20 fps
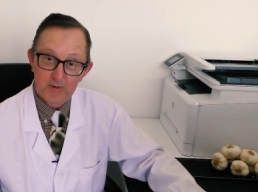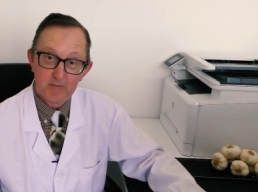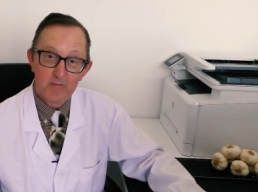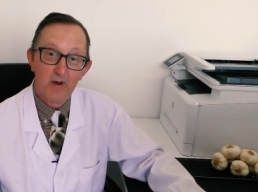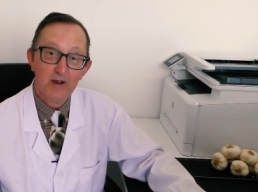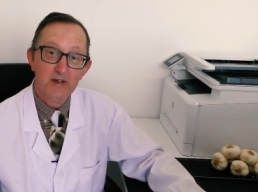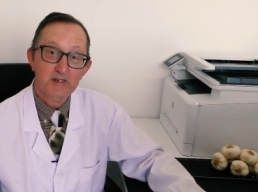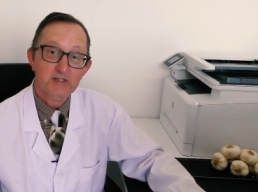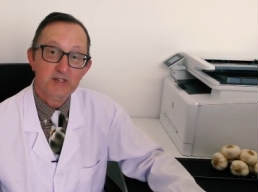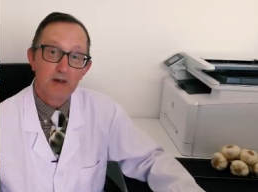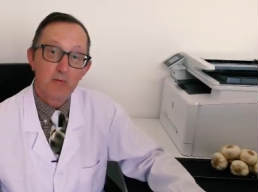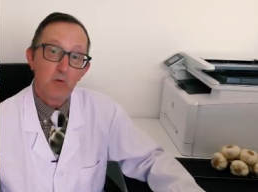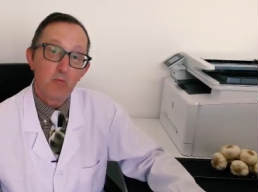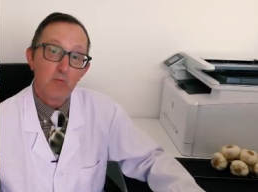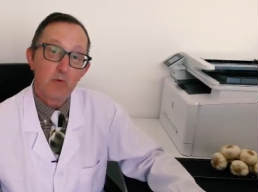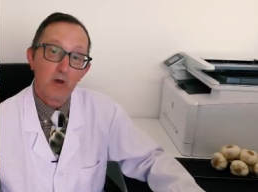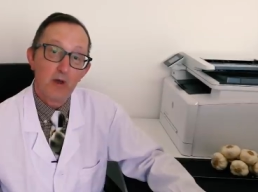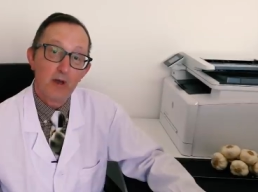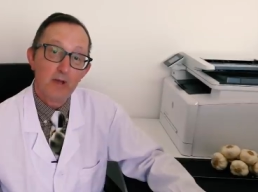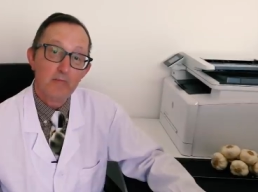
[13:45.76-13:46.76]
that my
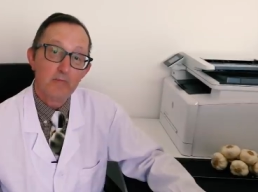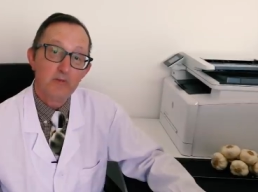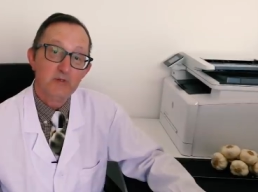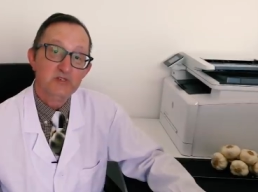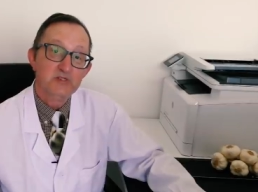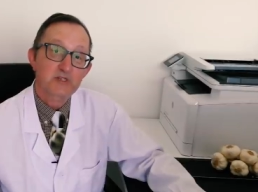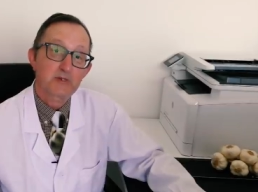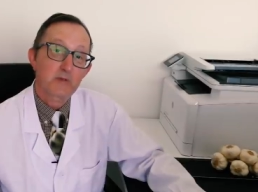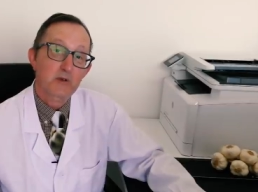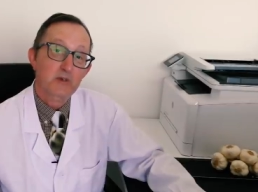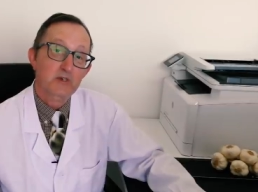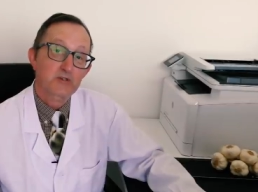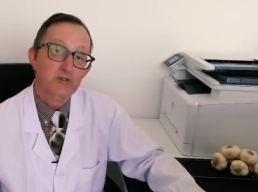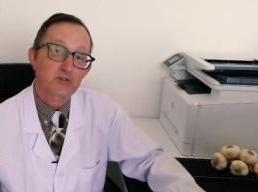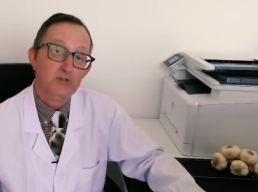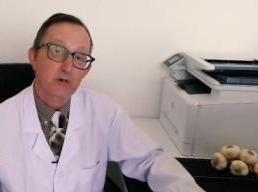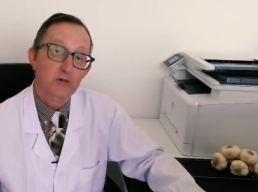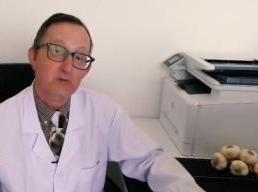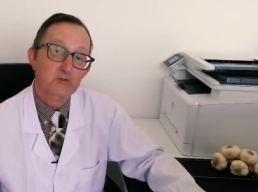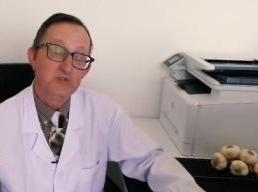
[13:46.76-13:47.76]
double-blind
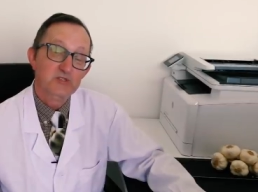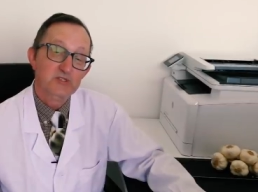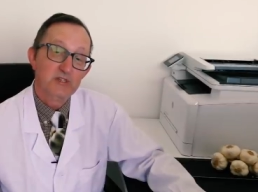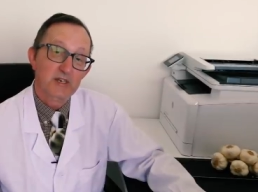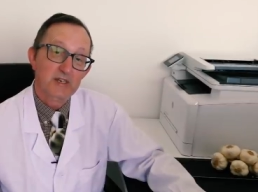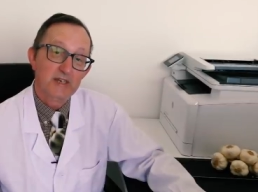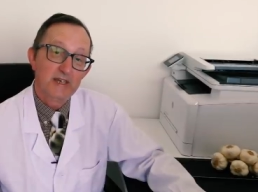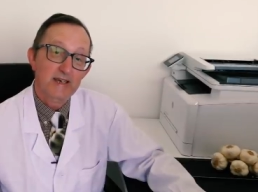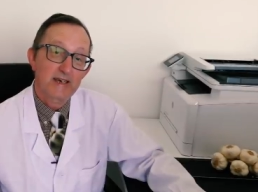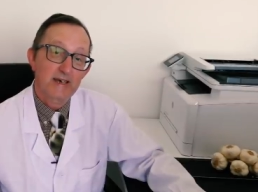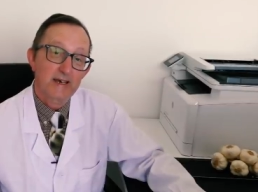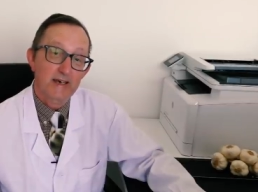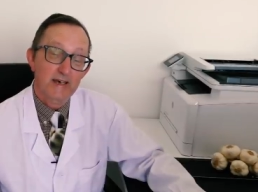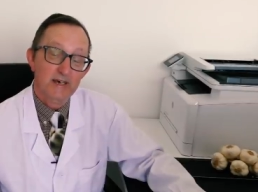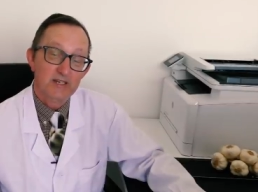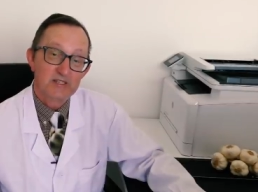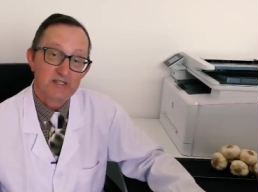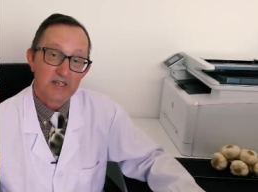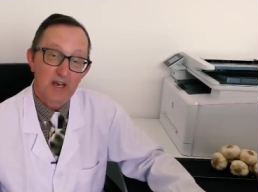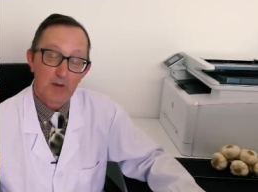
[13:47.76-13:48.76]
placebo-controlled study
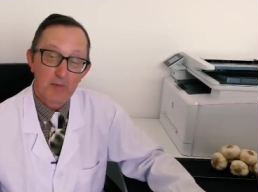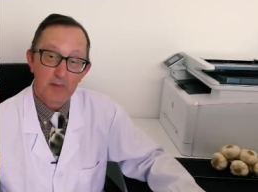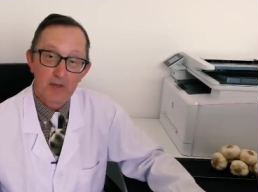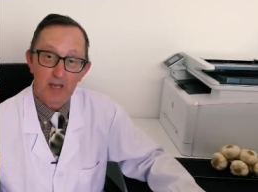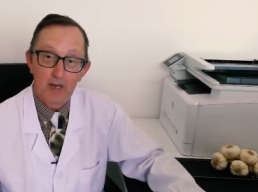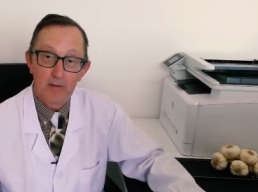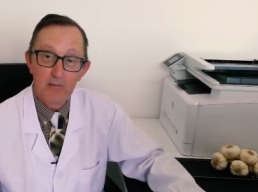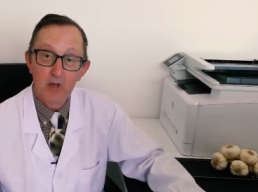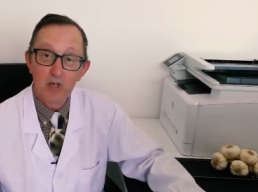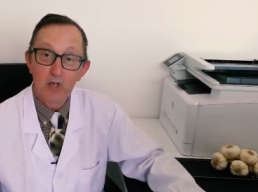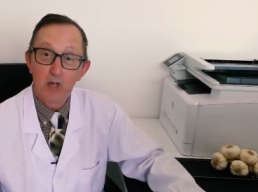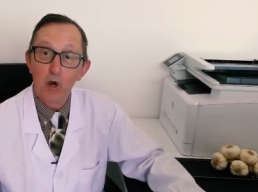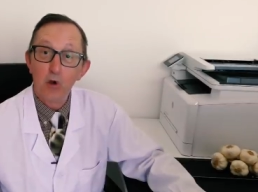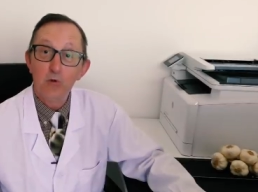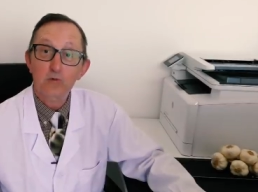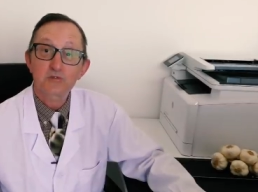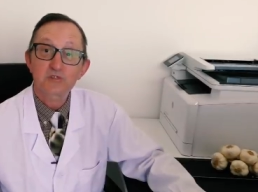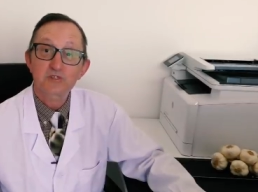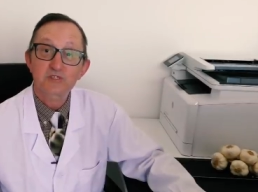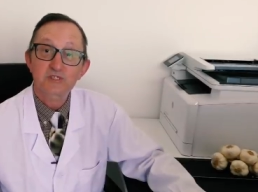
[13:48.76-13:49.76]
has now become a gold